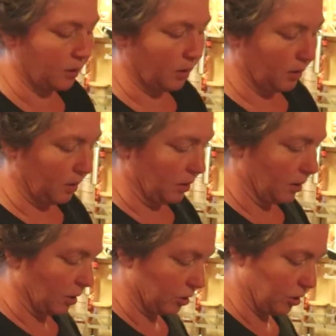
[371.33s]
I'll
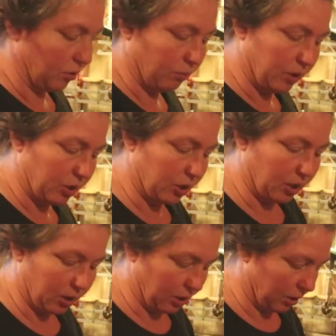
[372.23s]
show you one
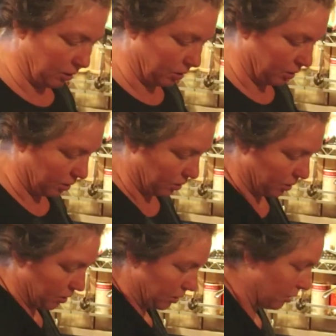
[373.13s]
chicken here.
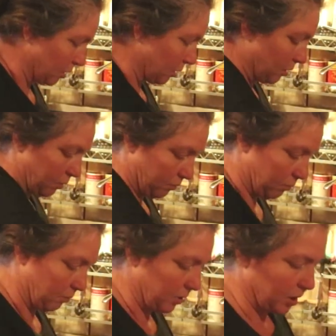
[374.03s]

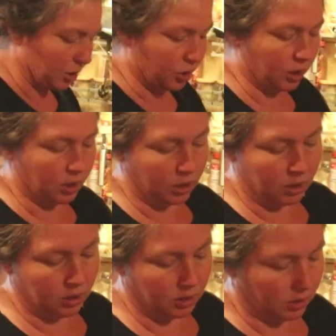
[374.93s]
One chicken.